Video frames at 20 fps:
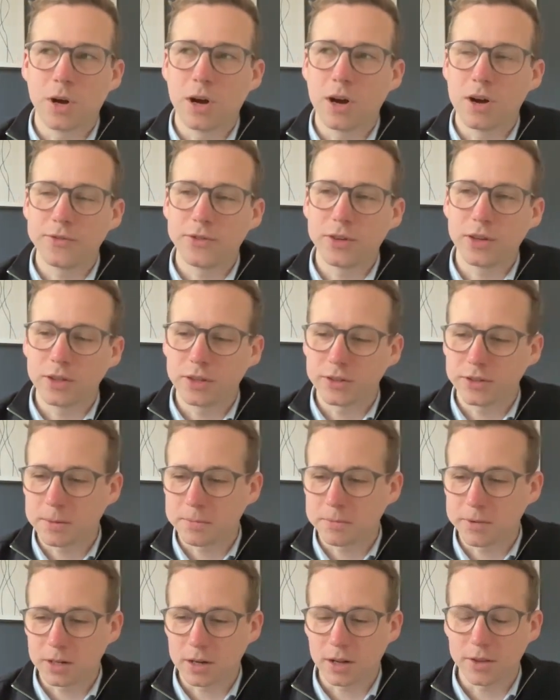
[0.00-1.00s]
after
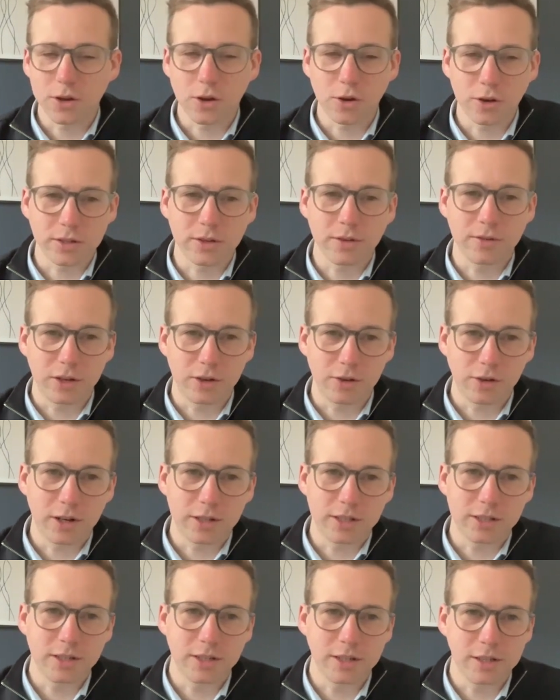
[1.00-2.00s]
something like the cost of living
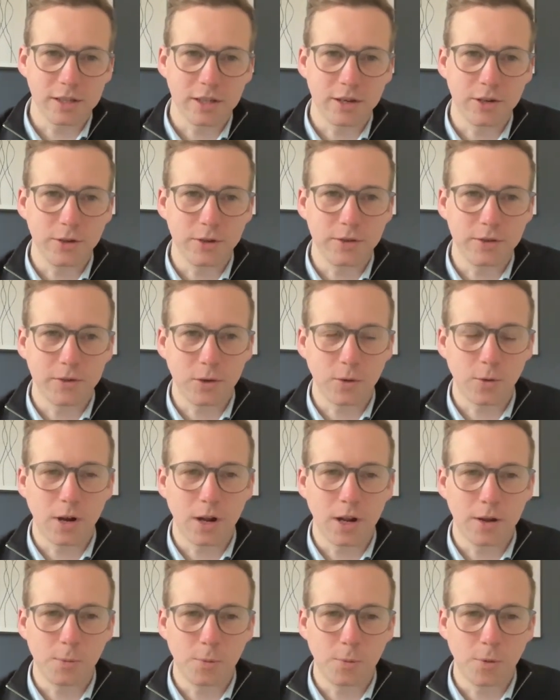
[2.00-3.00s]
crisis in the news for
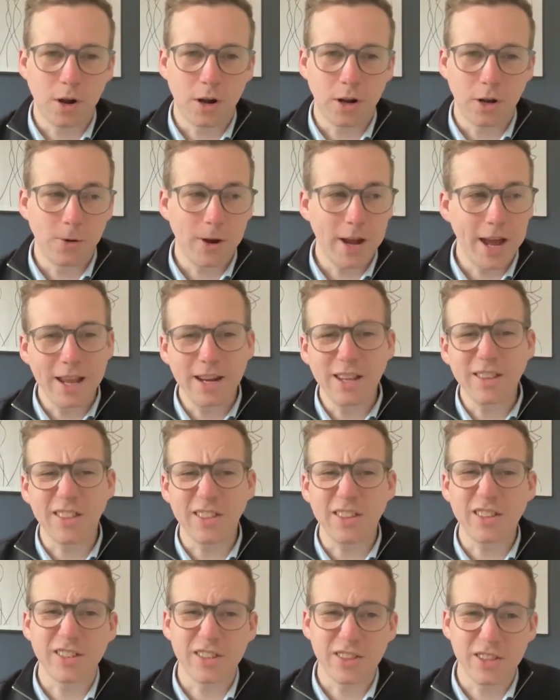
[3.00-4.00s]
quite a while, anything
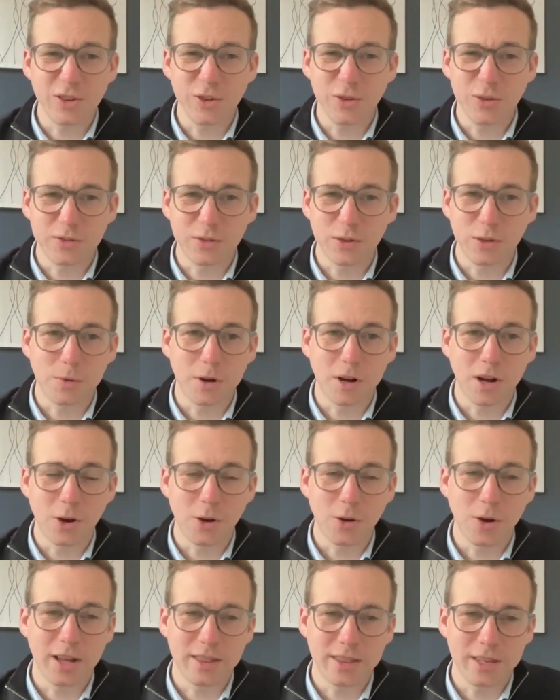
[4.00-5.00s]
that's in the news for a
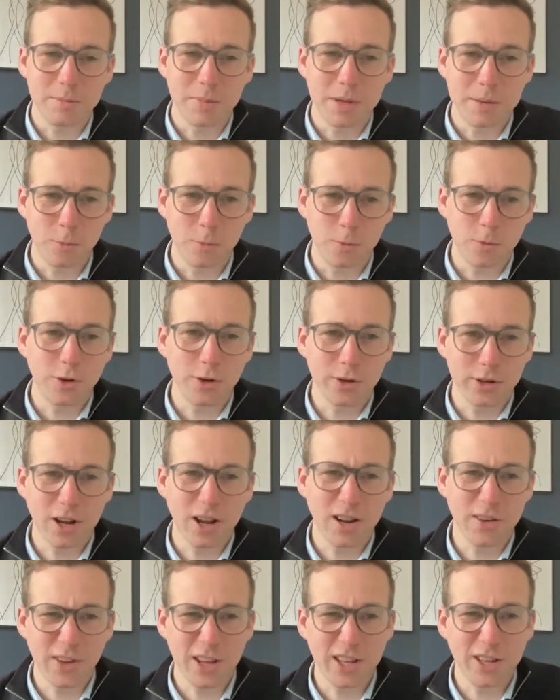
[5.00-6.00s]
while, I think people could
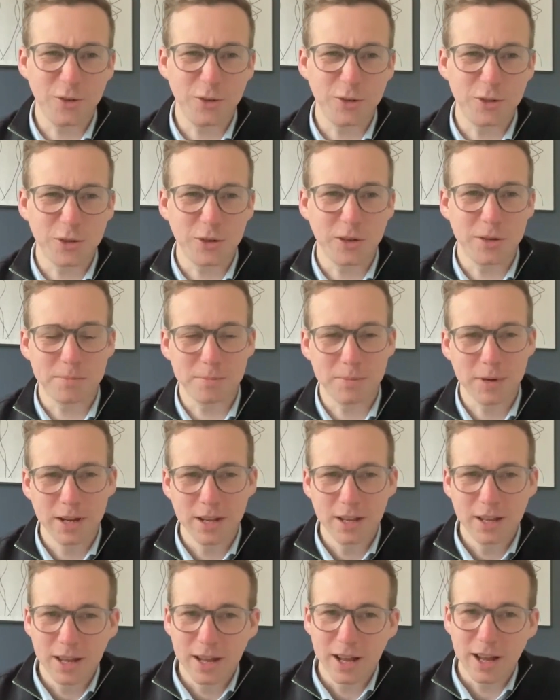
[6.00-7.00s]
kind of get used to and
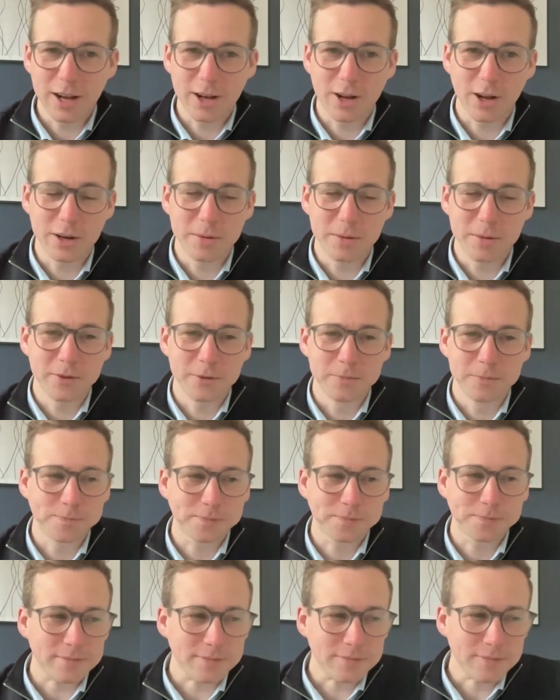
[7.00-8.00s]
kind of
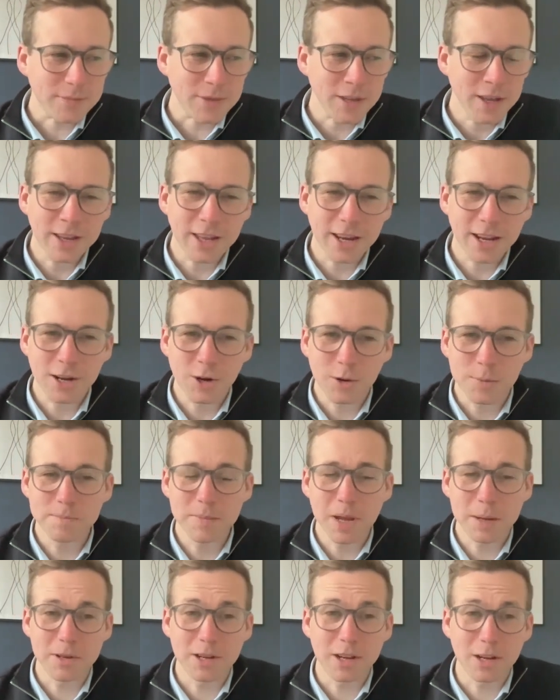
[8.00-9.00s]
get
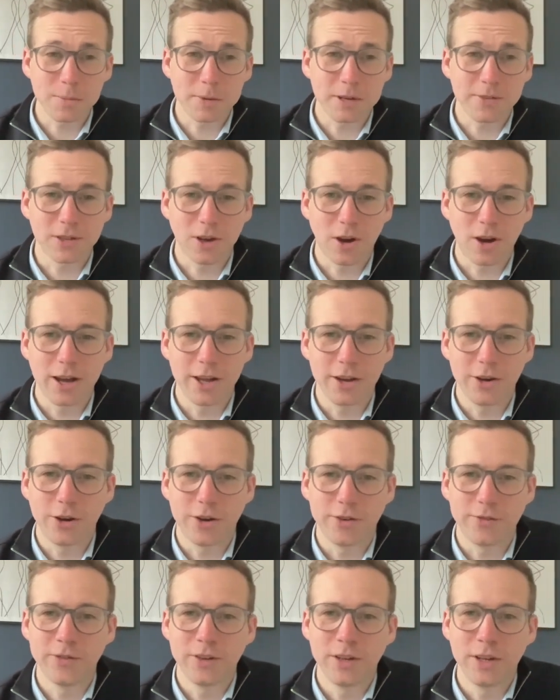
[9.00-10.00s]
maybe a little bit tired
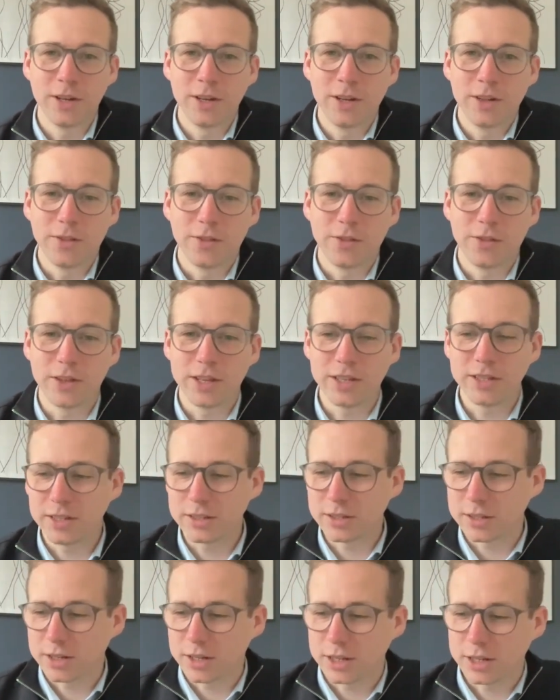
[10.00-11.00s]
of.
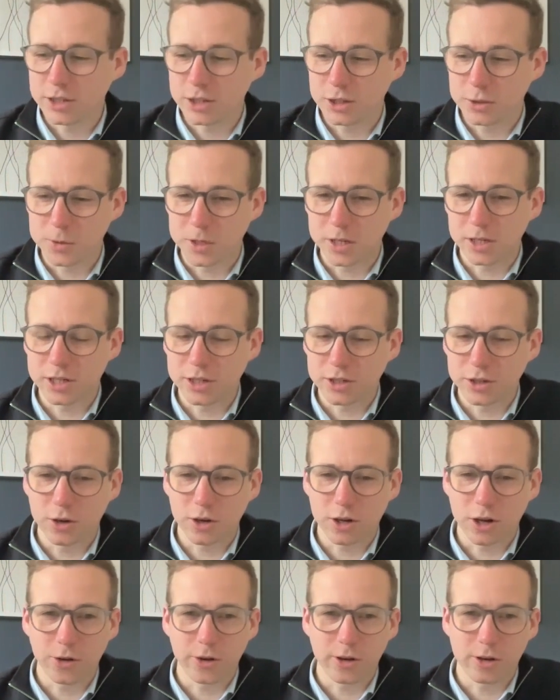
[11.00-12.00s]
This is an issue which is
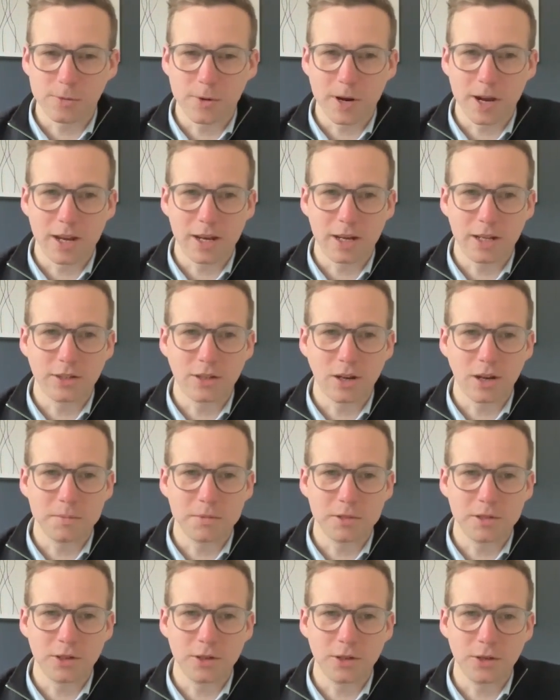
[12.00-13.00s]
not going away
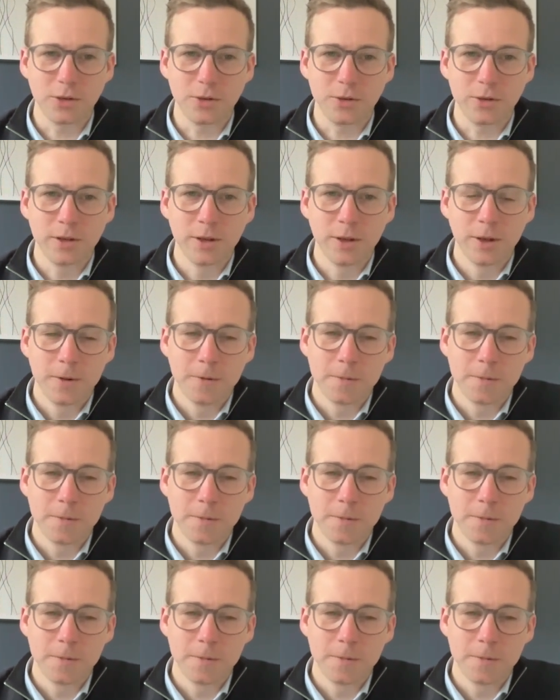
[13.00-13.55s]
anytime soon.